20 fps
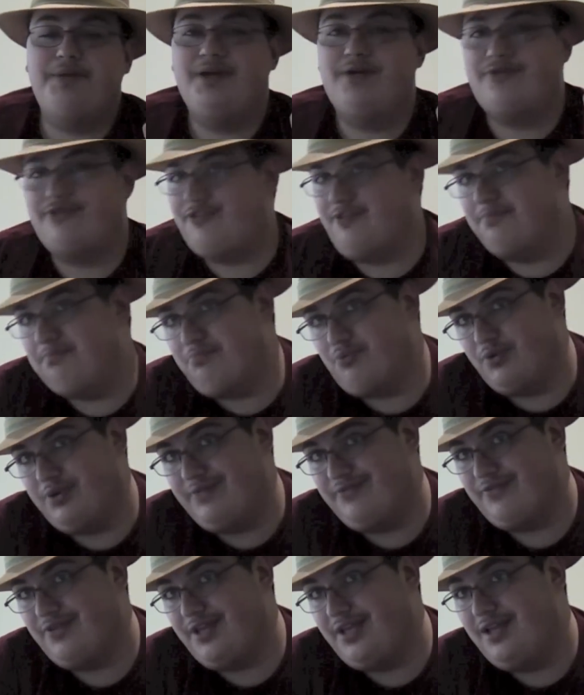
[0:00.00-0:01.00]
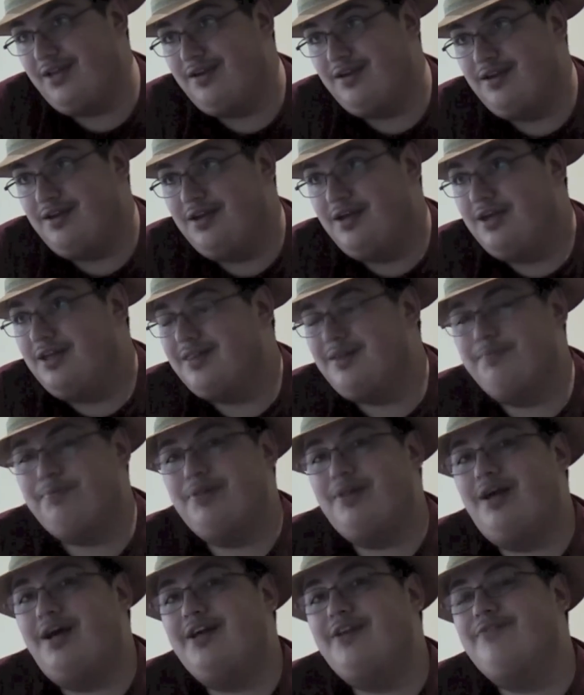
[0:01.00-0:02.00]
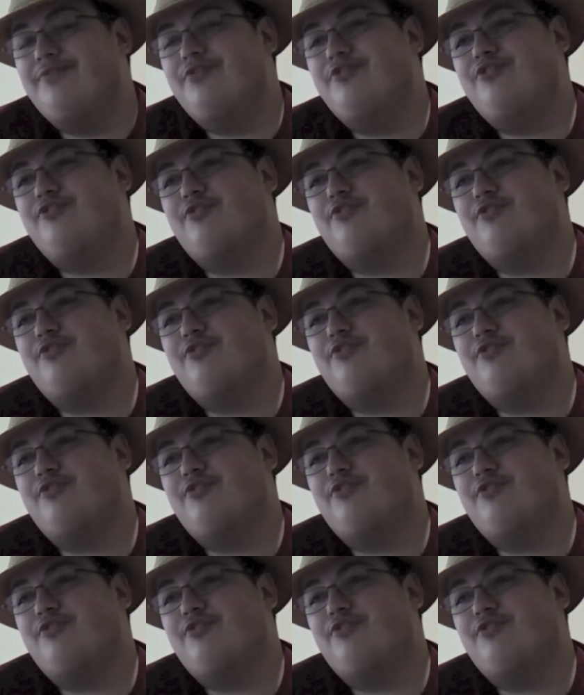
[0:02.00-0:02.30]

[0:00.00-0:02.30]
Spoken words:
appears in briefly. The plot of the